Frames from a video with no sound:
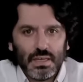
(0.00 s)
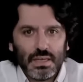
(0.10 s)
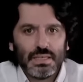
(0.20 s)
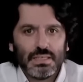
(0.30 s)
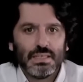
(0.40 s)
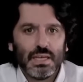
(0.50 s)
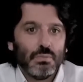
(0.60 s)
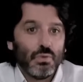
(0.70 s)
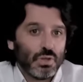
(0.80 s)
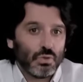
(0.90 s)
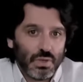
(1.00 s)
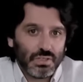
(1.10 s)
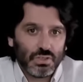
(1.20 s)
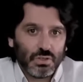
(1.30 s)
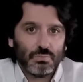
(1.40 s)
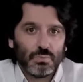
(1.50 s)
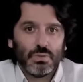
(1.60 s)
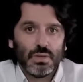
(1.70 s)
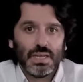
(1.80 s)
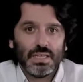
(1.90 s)
It is therefore a question of
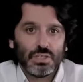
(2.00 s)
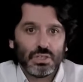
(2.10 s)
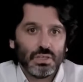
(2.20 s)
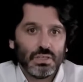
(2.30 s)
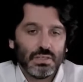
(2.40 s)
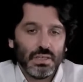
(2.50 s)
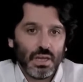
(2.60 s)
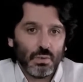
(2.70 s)
providing learners